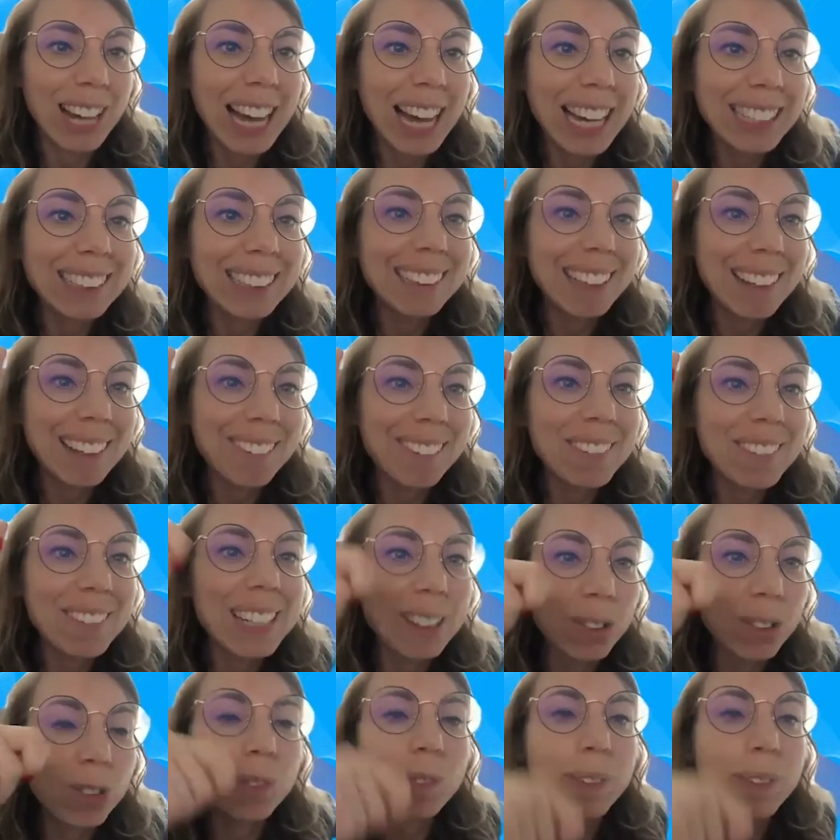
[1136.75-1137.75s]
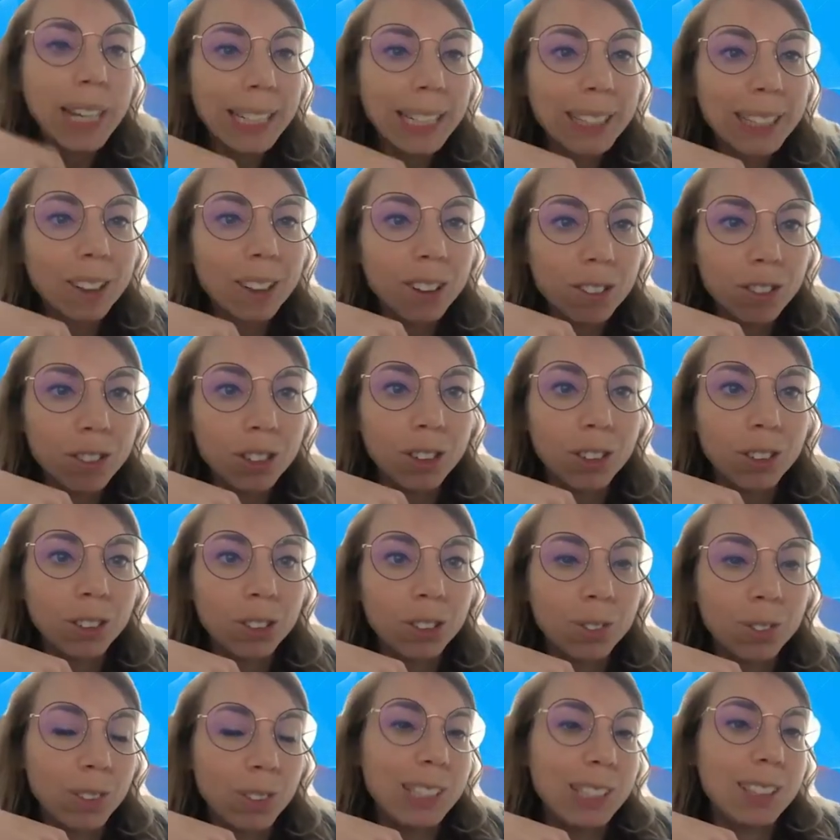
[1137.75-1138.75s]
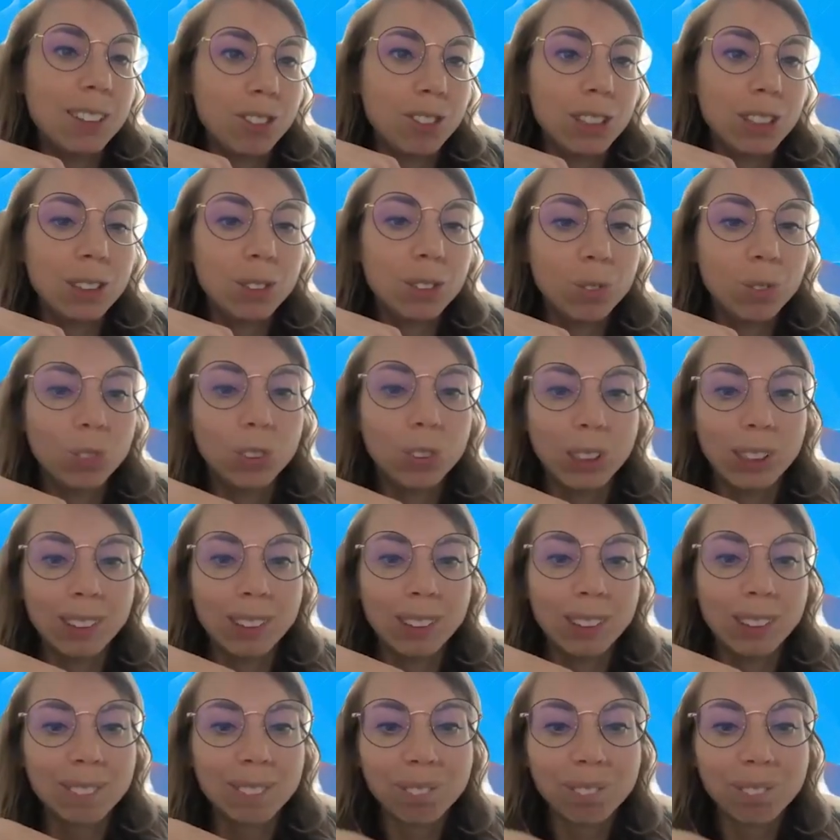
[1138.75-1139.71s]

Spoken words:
items in the backlog for a specific sprint.